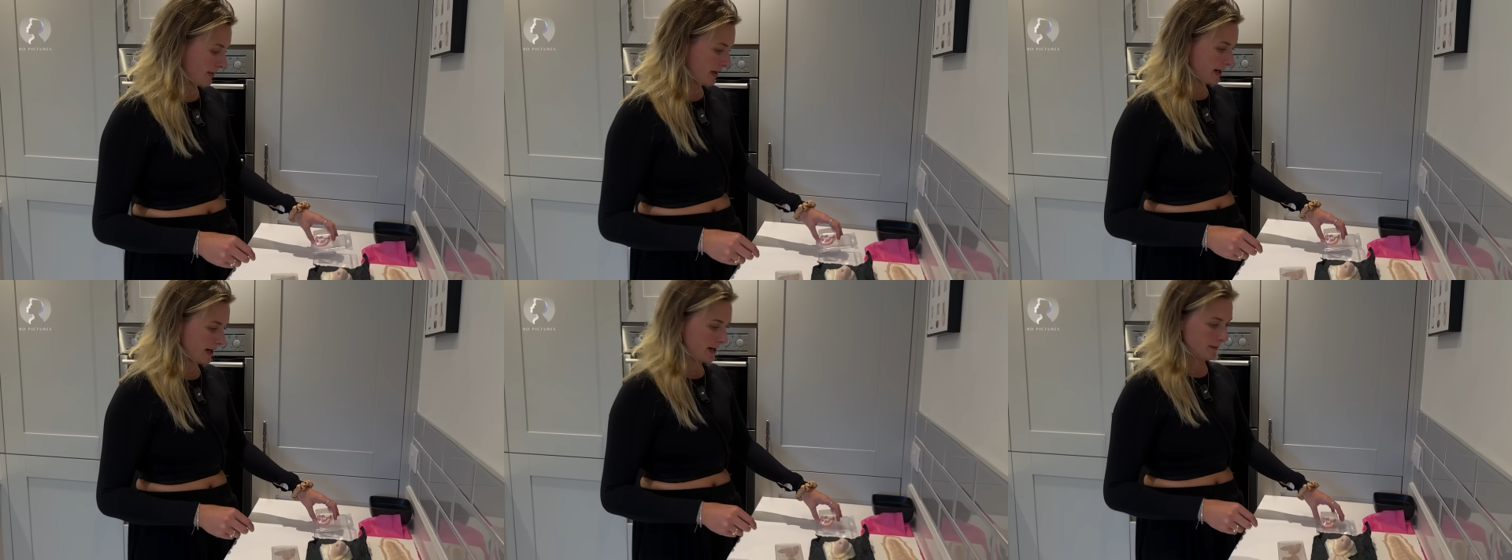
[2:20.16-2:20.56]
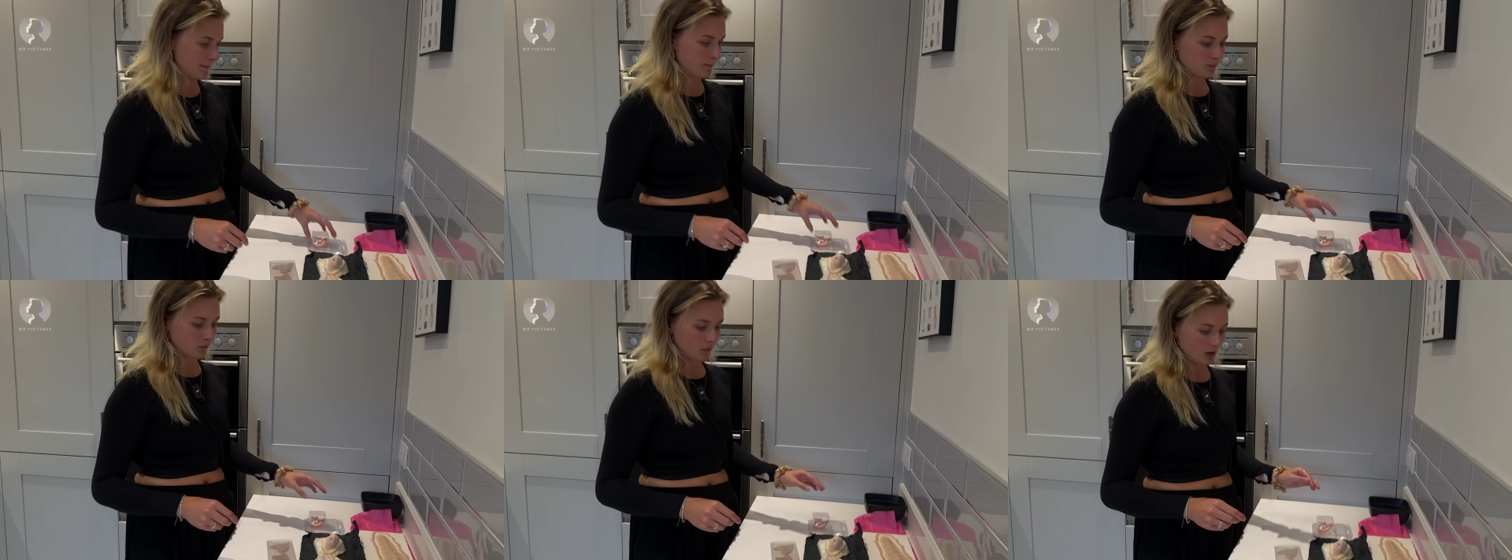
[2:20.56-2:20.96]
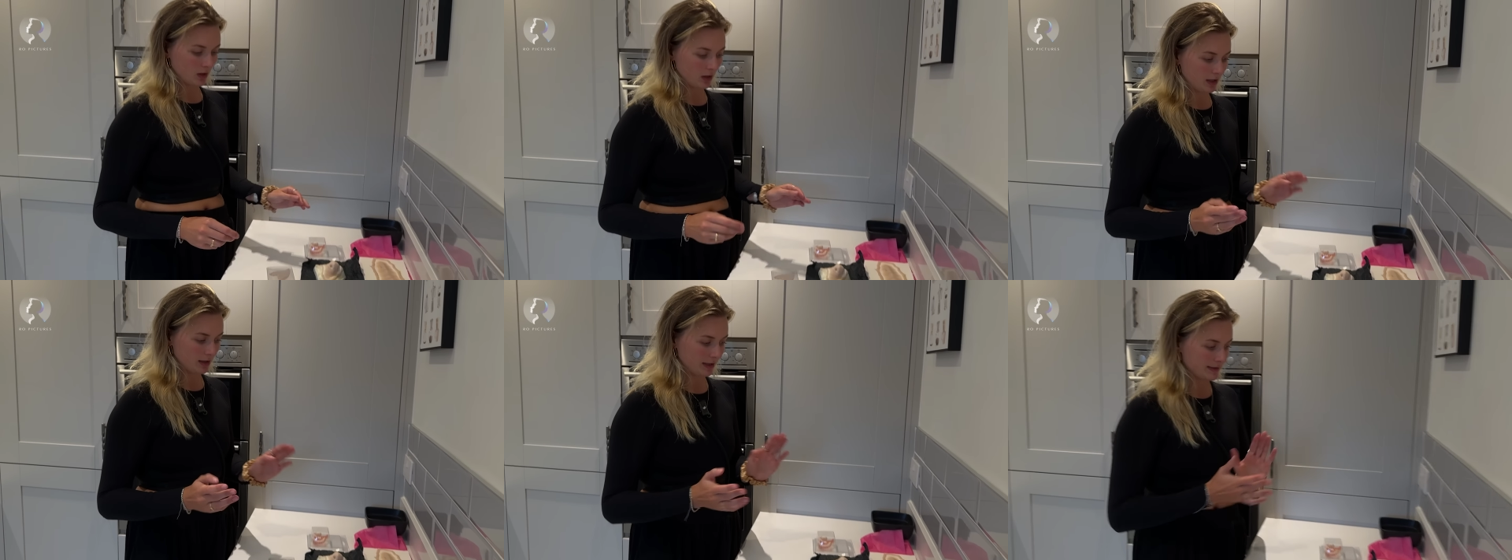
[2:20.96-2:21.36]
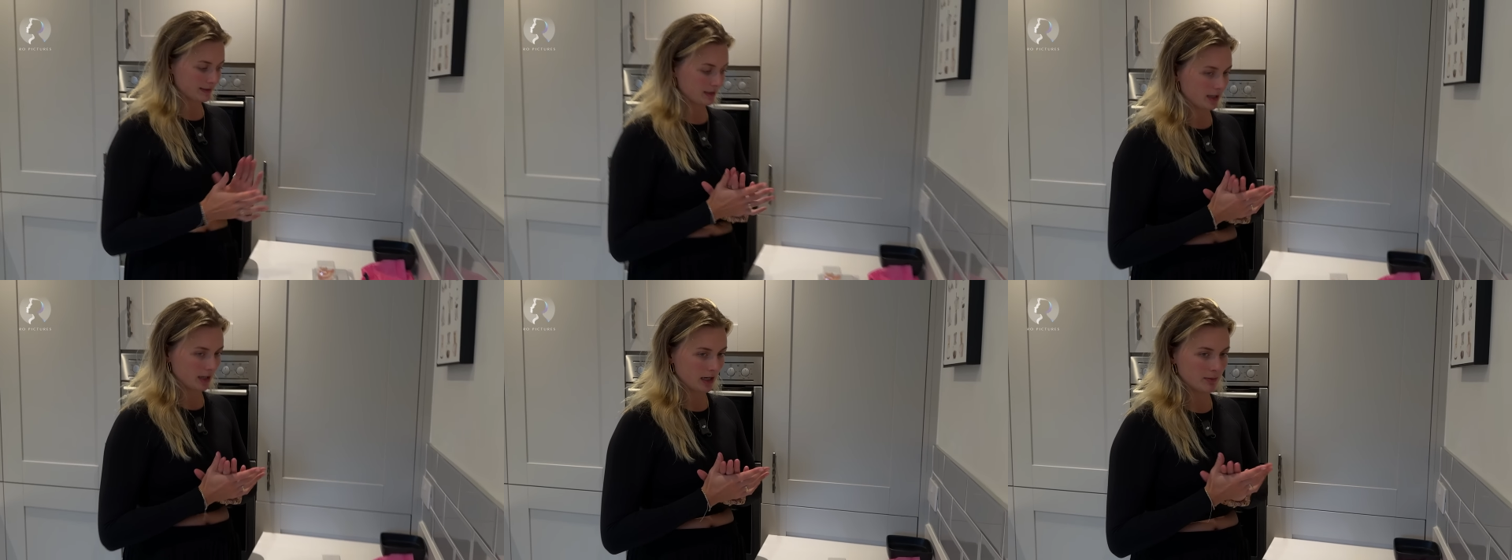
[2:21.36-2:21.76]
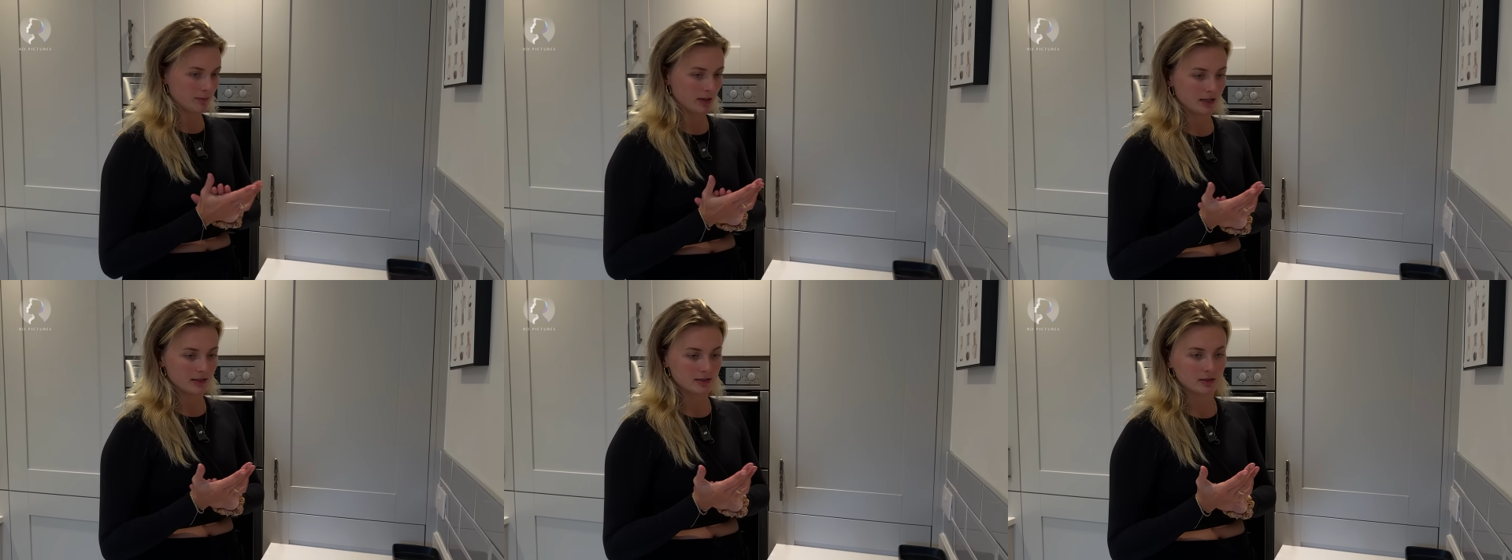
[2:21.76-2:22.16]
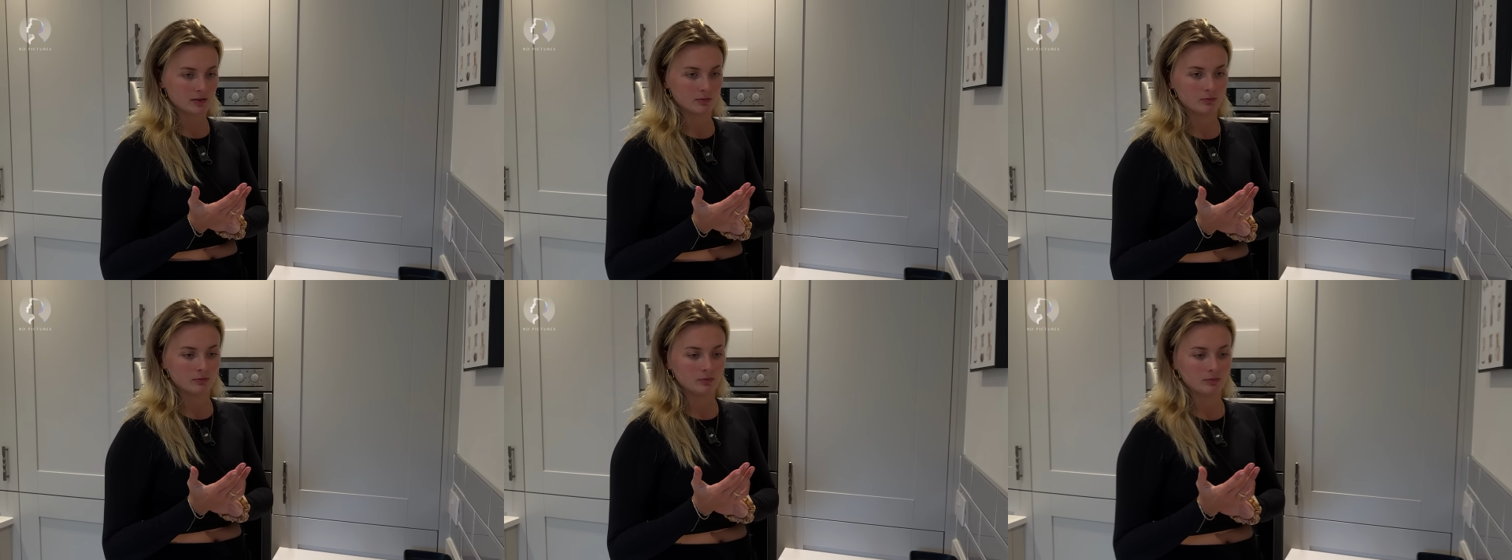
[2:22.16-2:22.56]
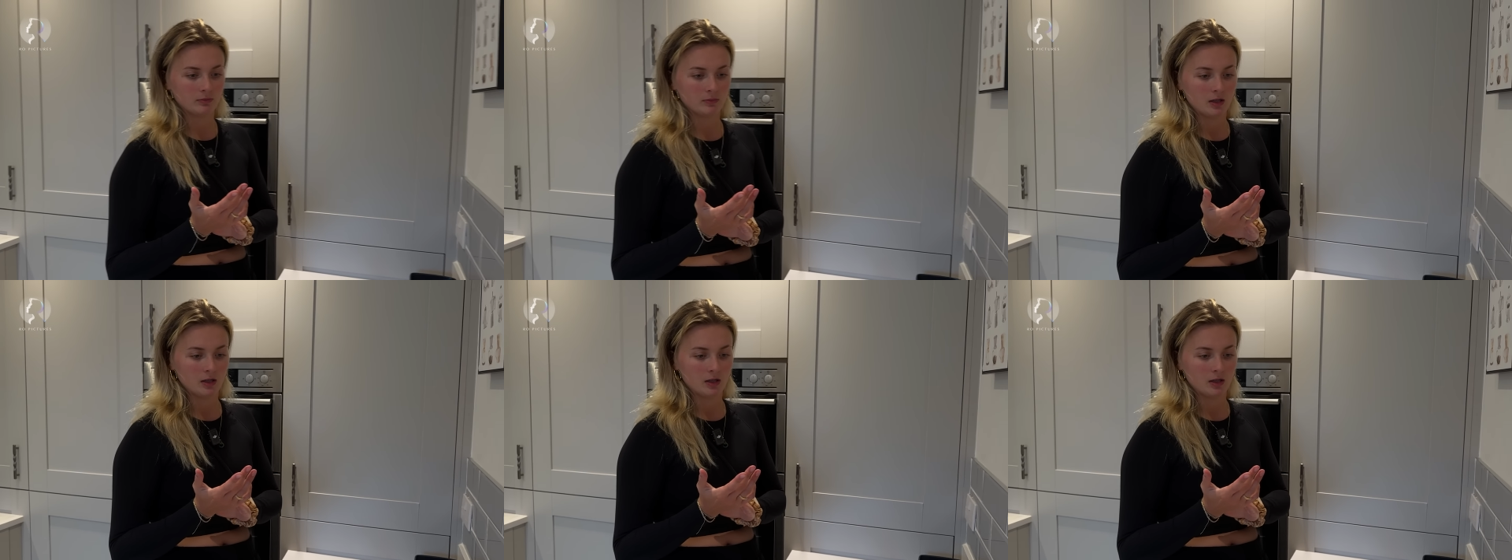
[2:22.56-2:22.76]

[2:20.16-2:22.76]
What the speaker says: then last night I made some